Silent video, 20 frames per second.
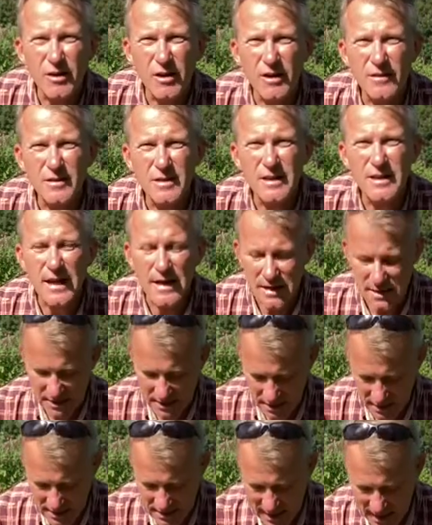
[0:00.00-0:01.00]
of today's
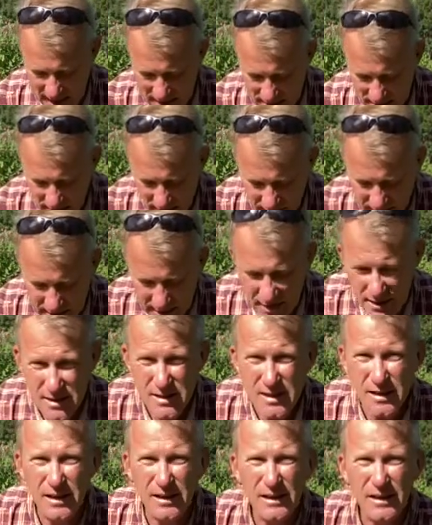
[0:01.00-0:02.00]
success are
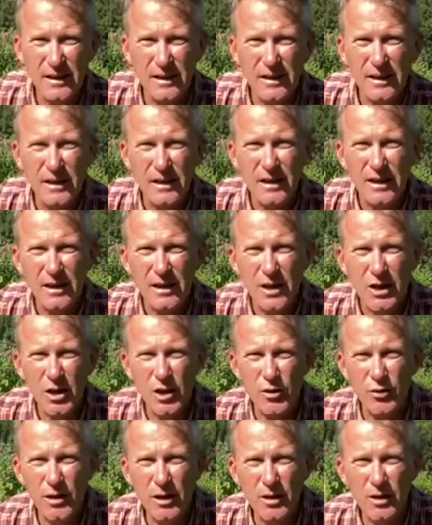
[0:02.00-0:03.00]
these
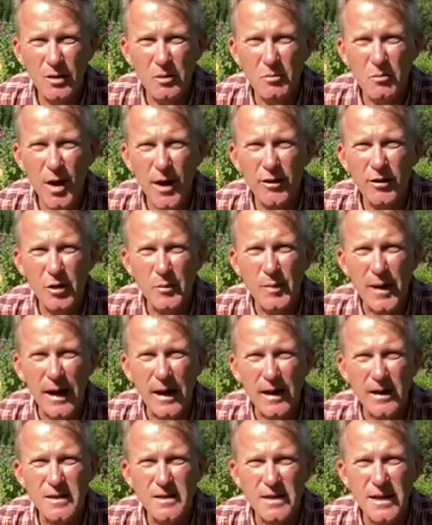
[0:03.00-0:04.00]
krill micro
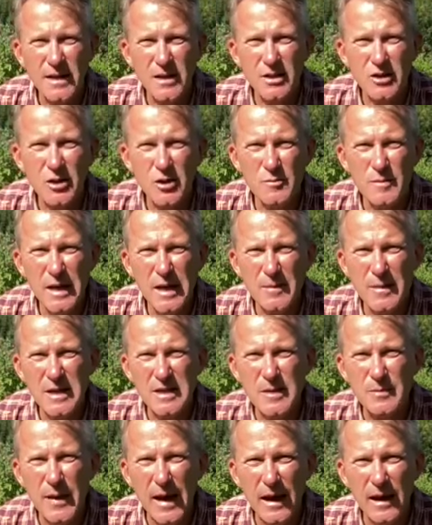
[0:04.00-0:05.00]
pellets. They're
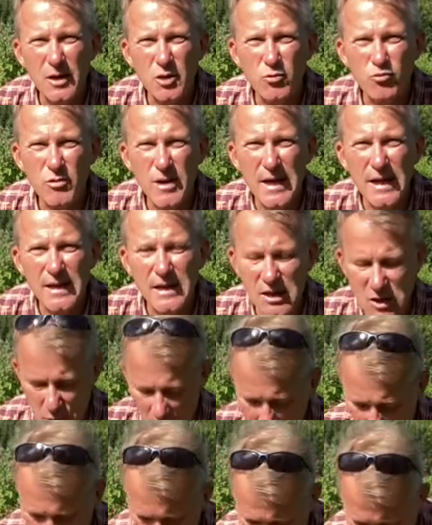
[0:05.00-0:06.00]
2mm pellets, really
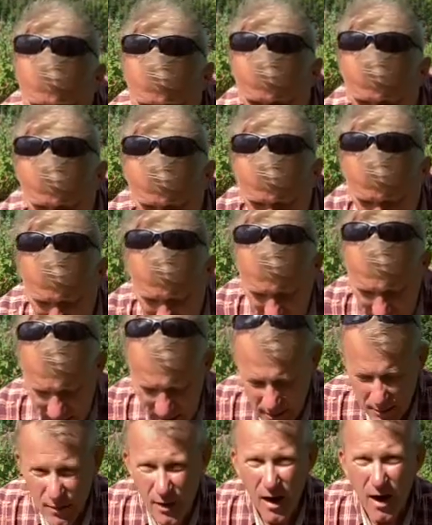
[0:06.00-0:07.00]
small,
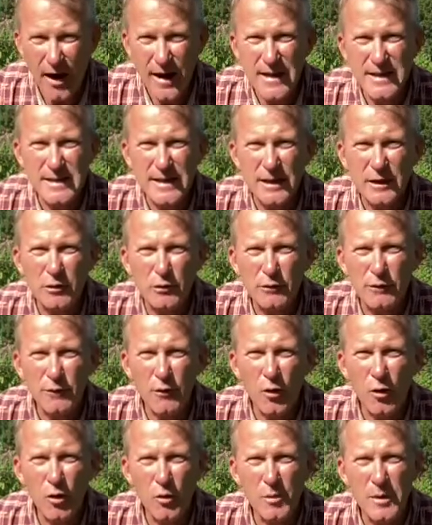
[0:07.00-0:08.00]
ideal
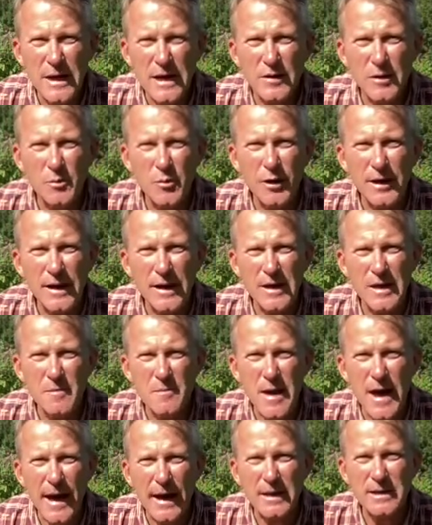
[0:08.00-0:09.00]
for either putting in the
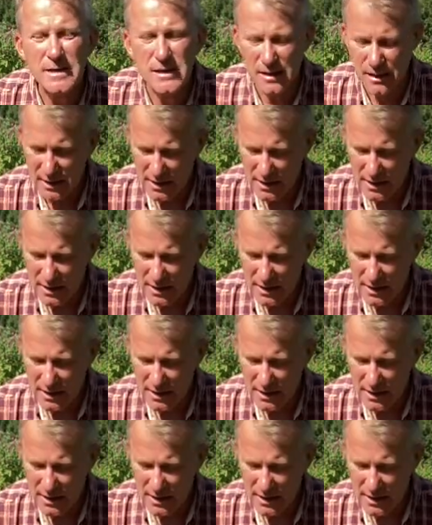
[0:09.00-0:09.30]
mix.